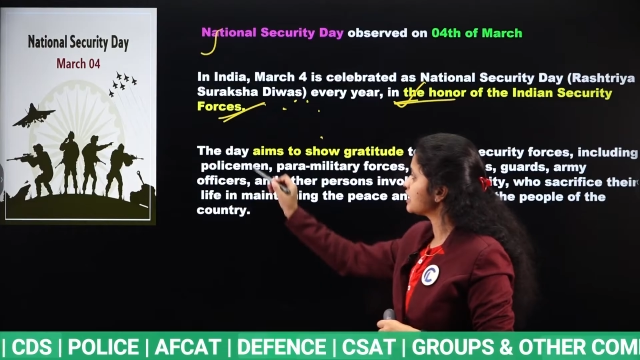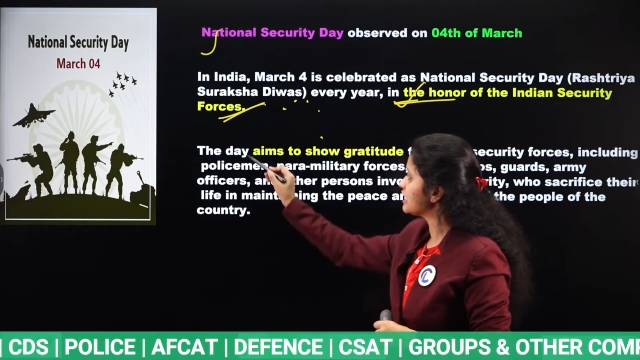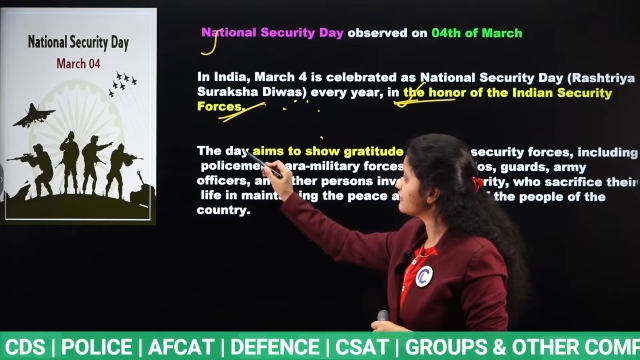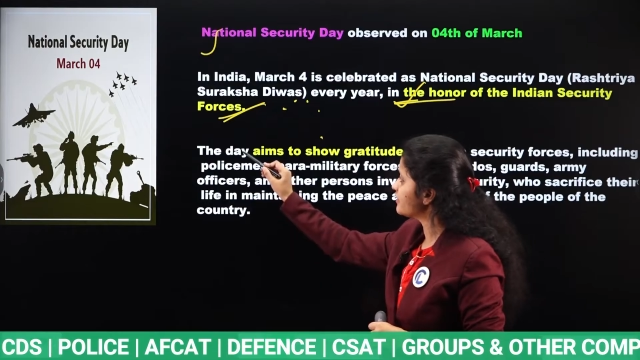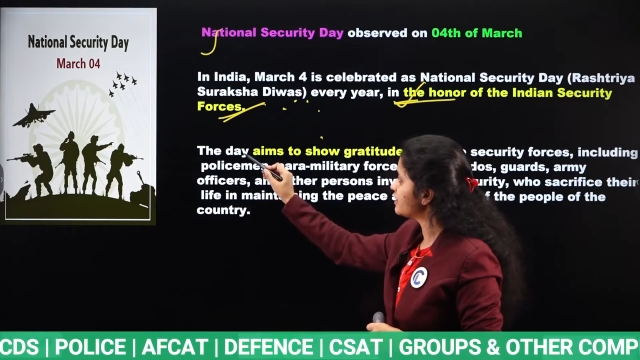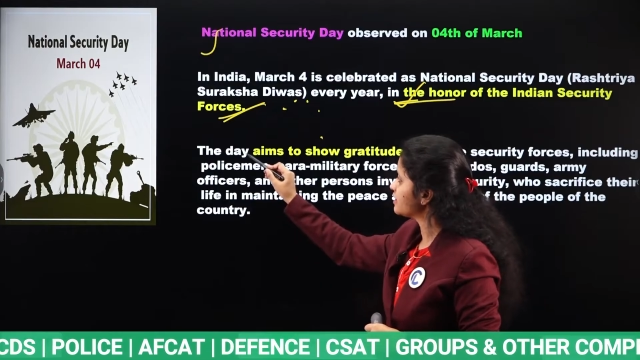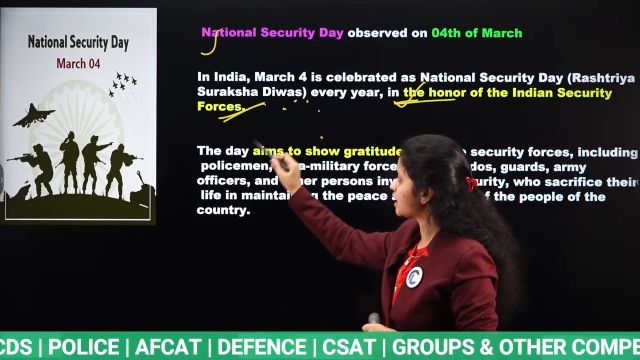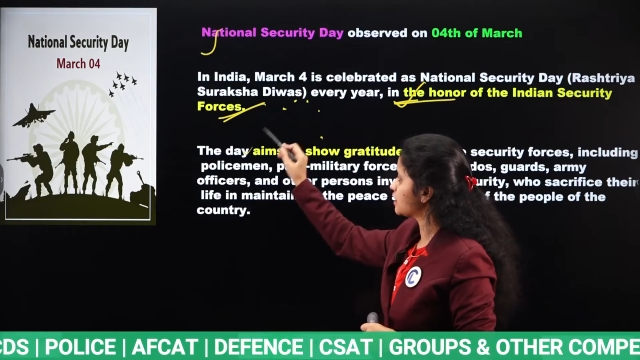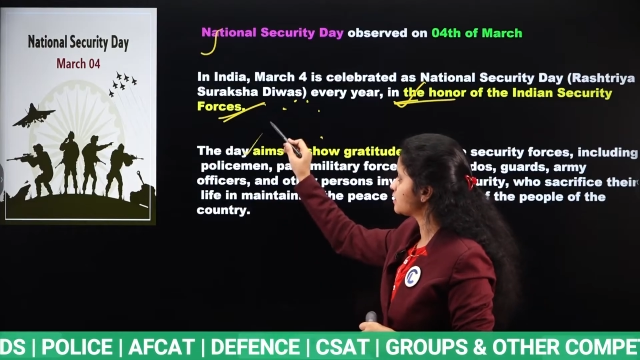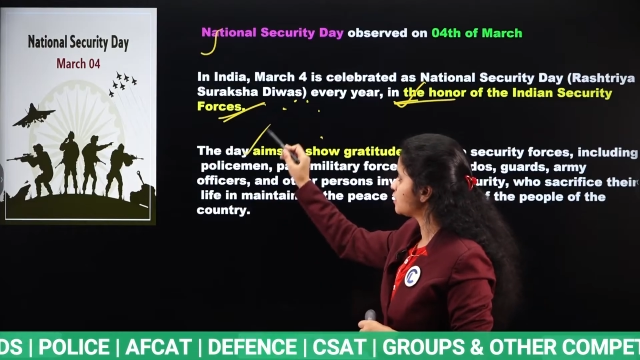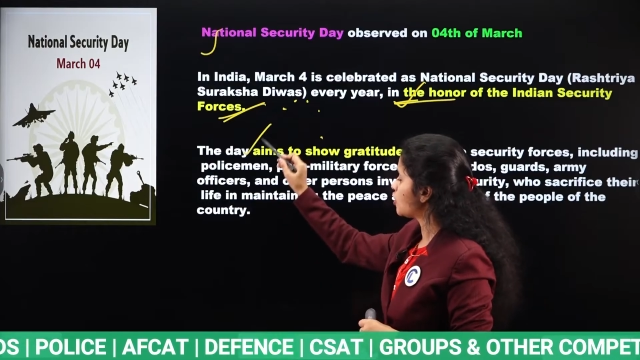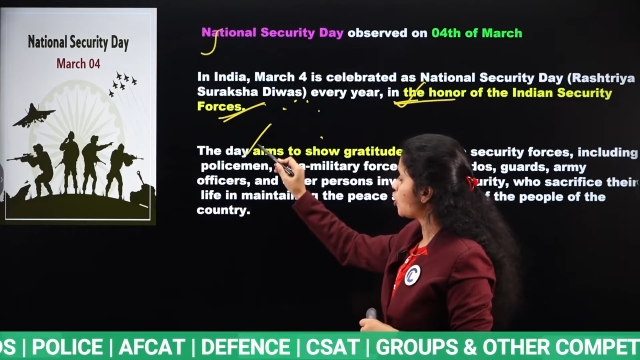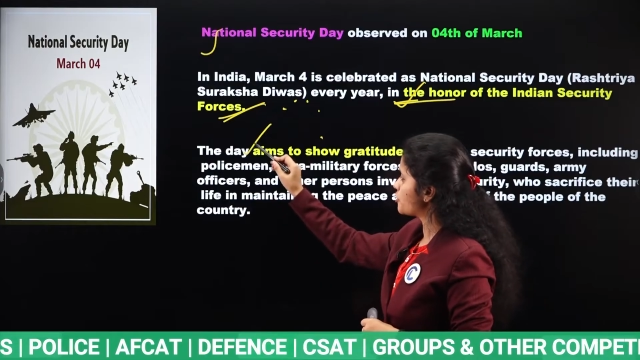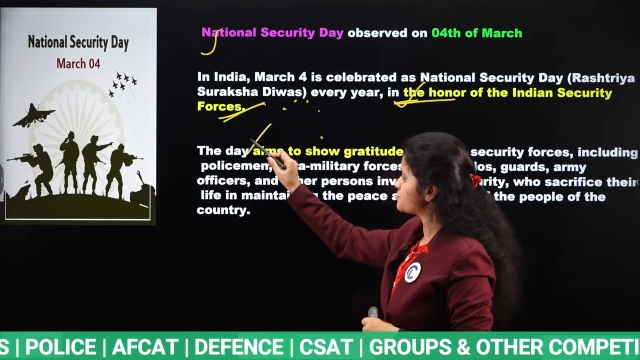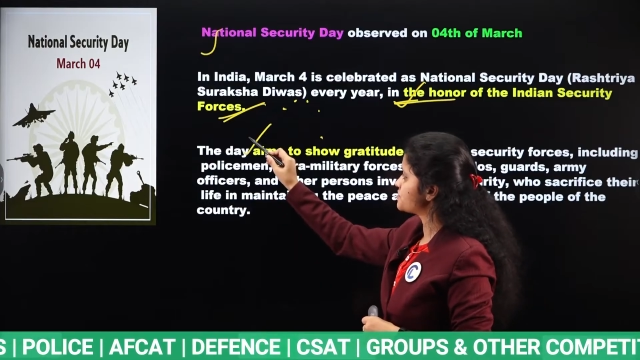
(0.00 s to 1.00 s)
even other
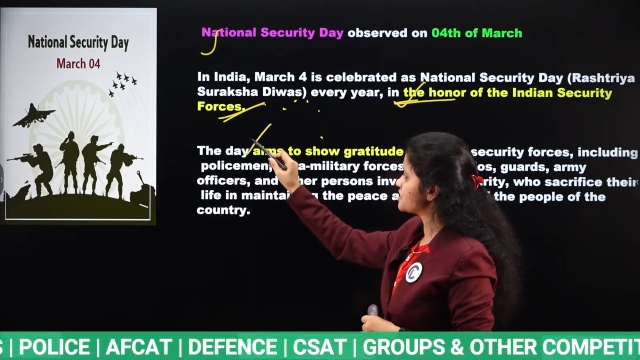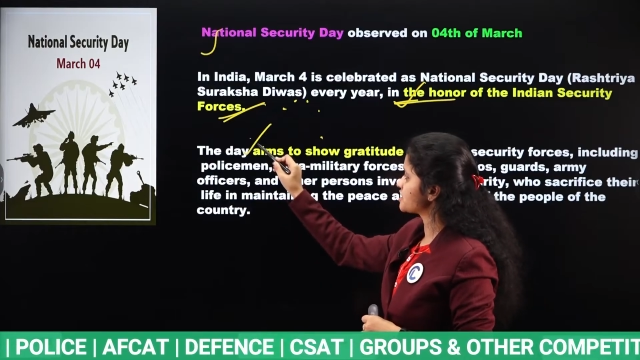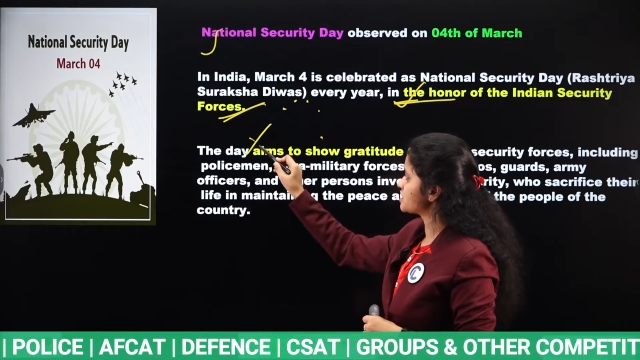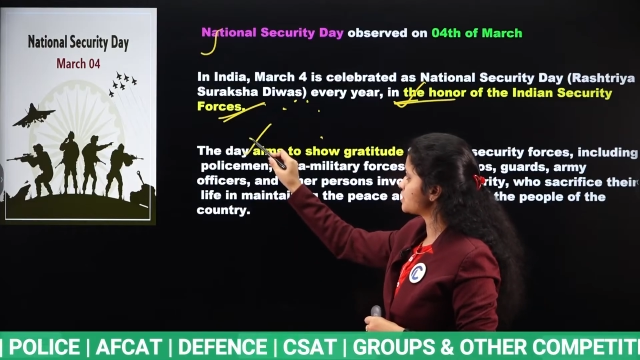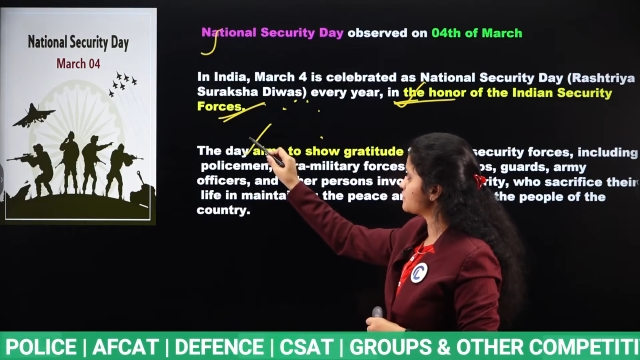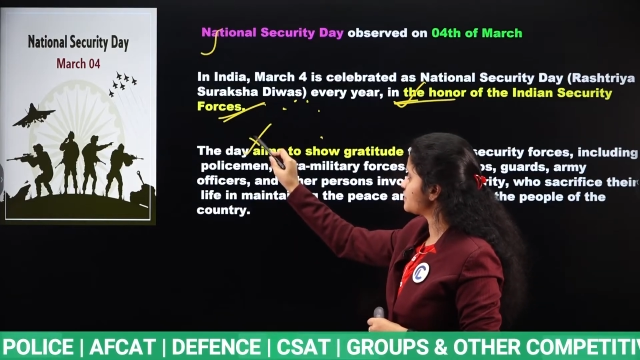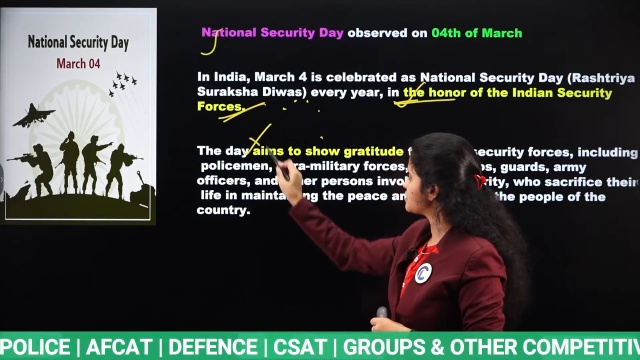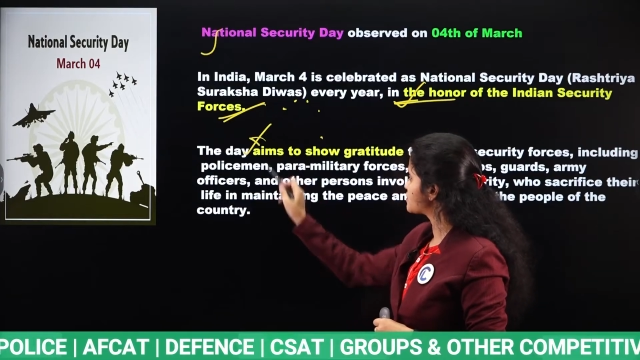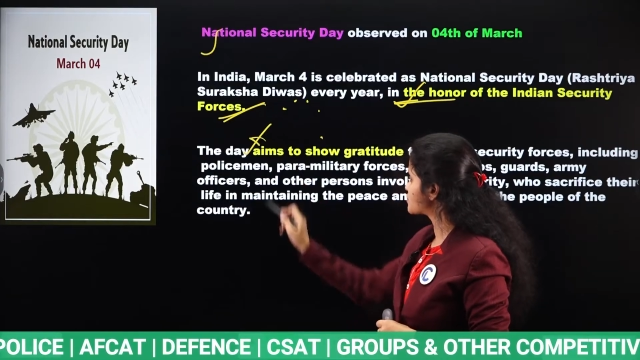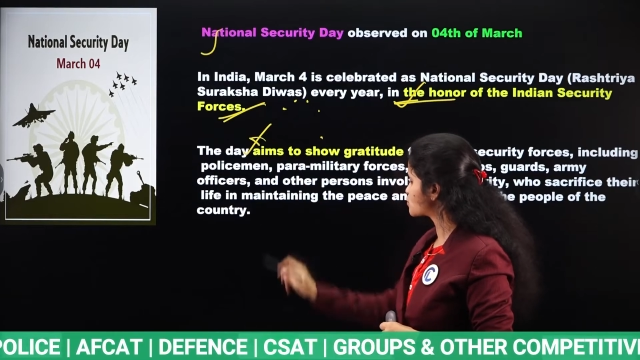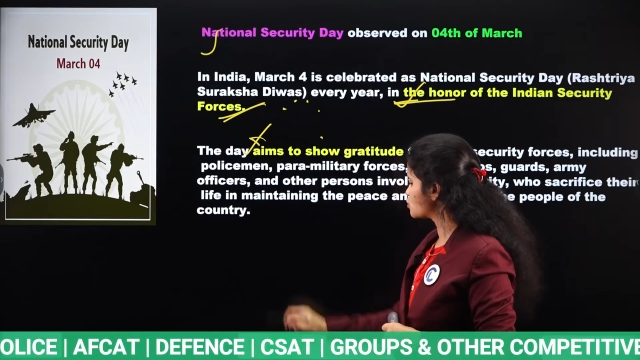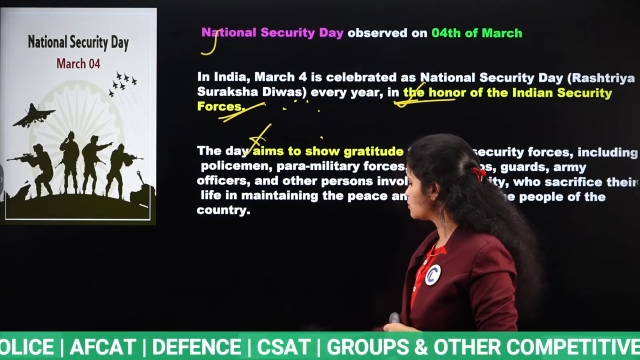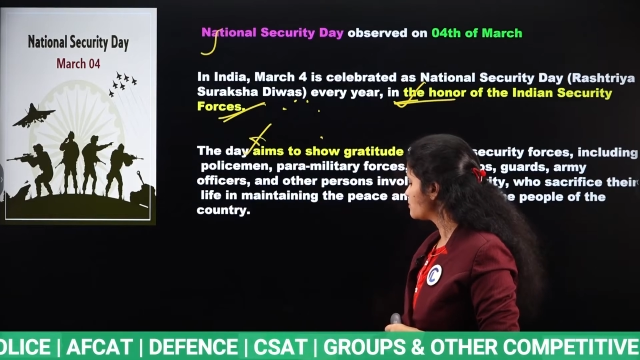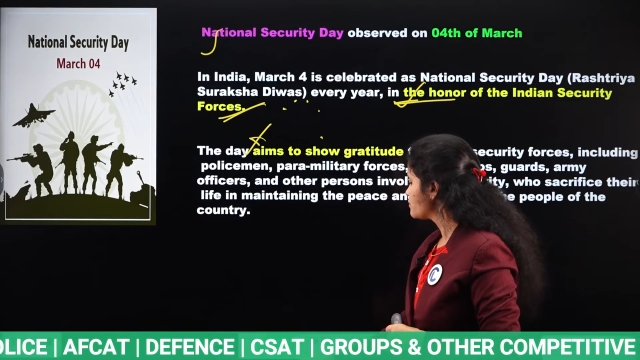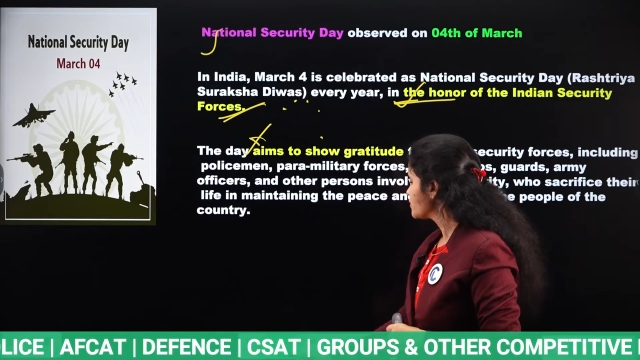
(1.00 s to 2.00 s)
objective is
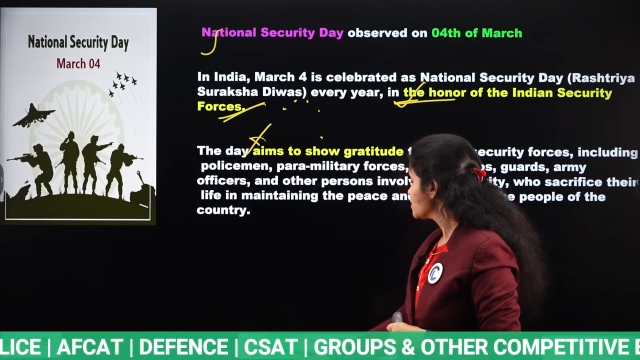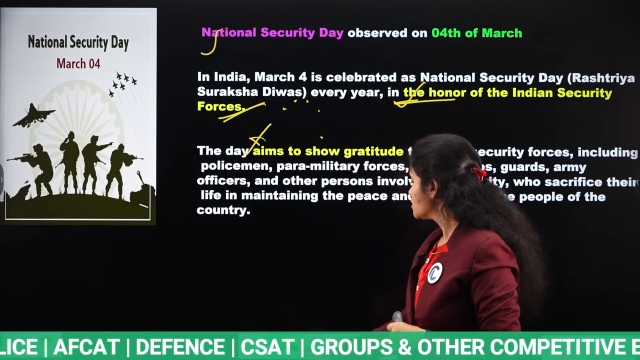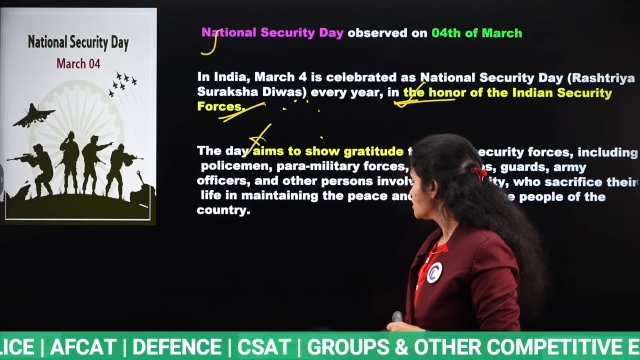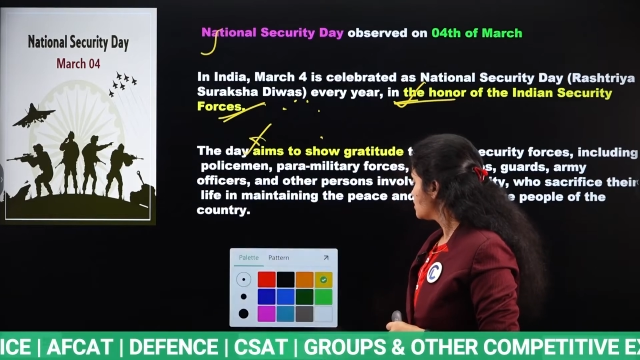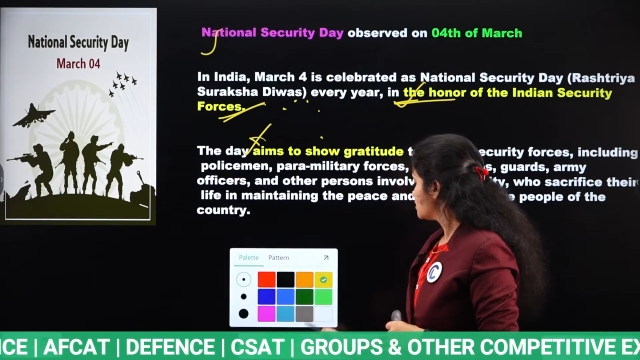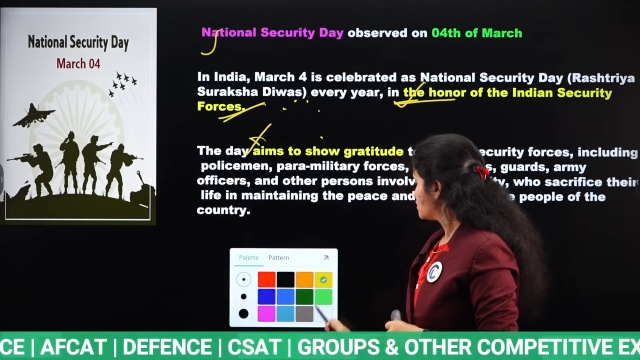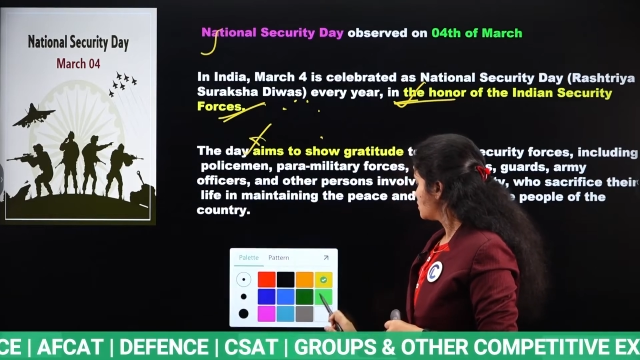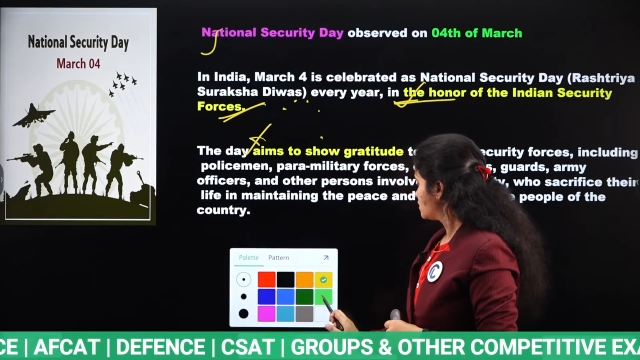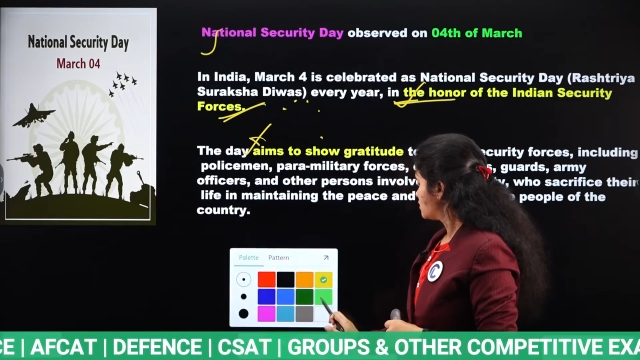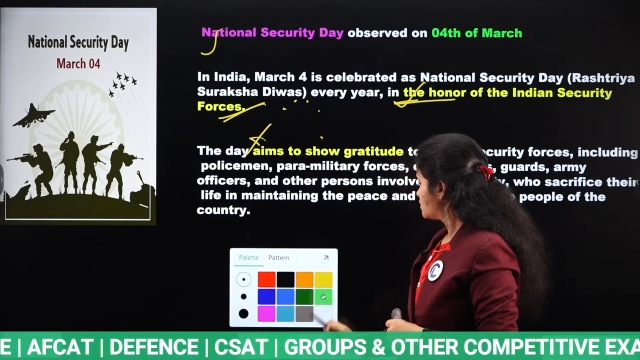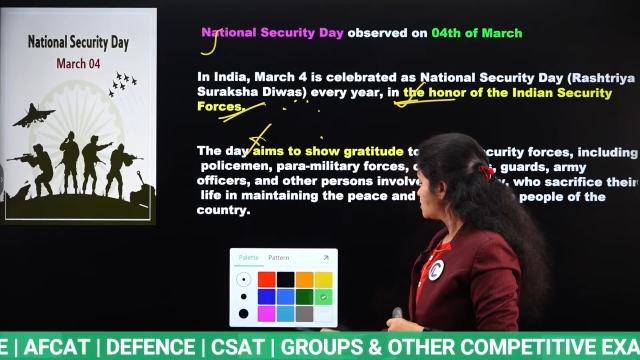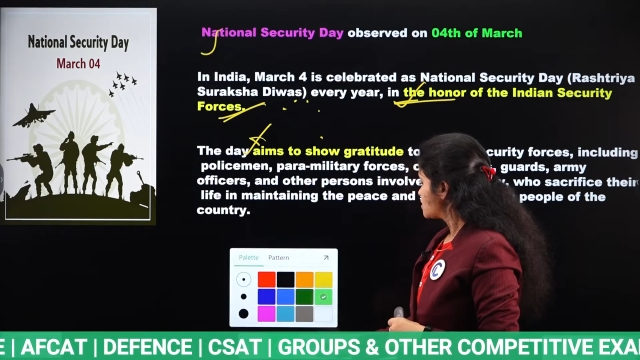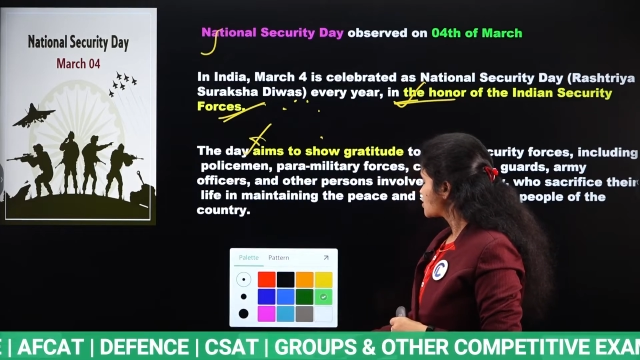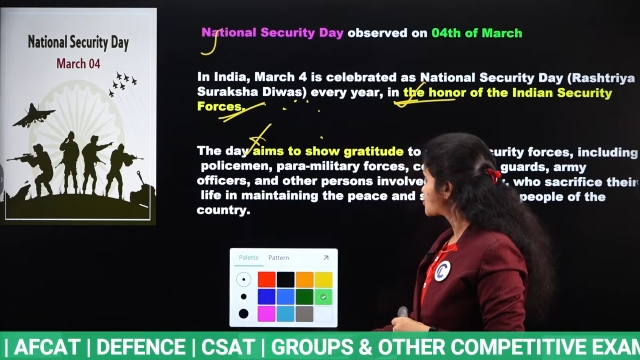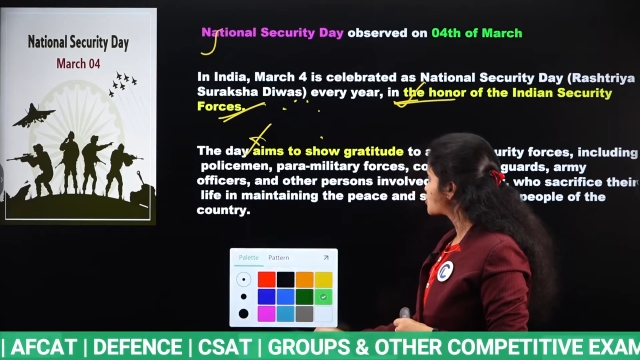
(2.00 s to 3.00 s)
to
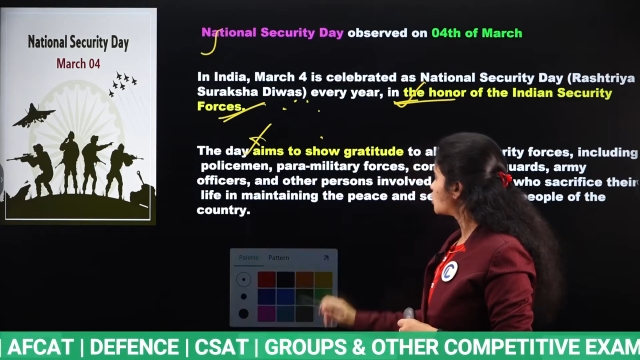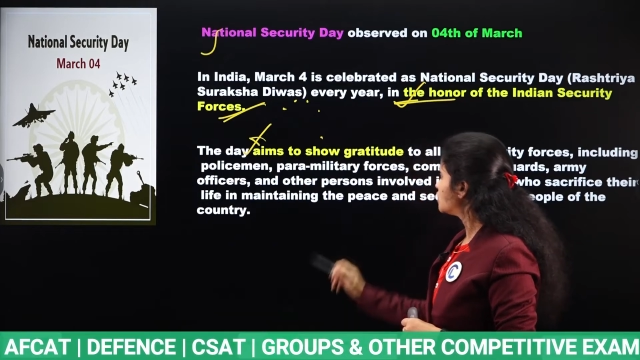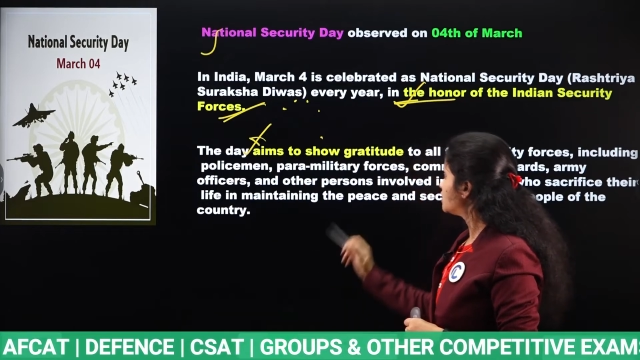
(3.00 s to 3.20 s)
show